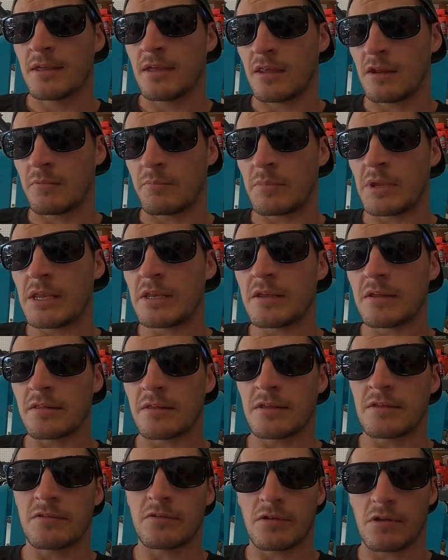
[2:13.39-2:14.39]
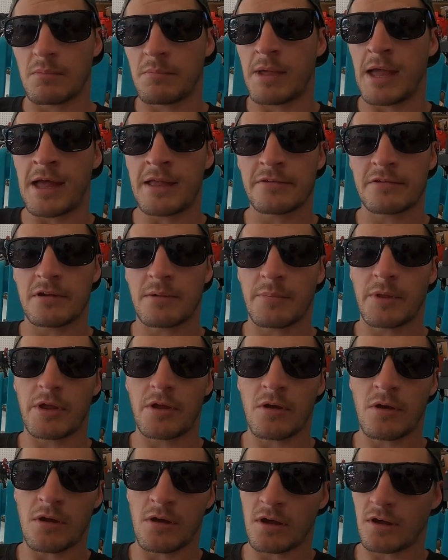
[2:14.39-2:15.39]
And immediately, as you can imagine, I'm
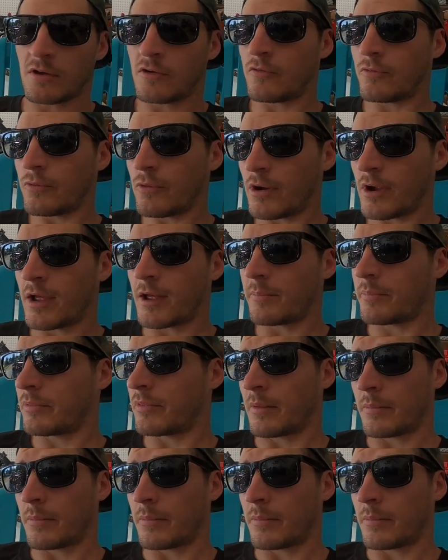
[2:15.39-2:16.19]
like, oh crap.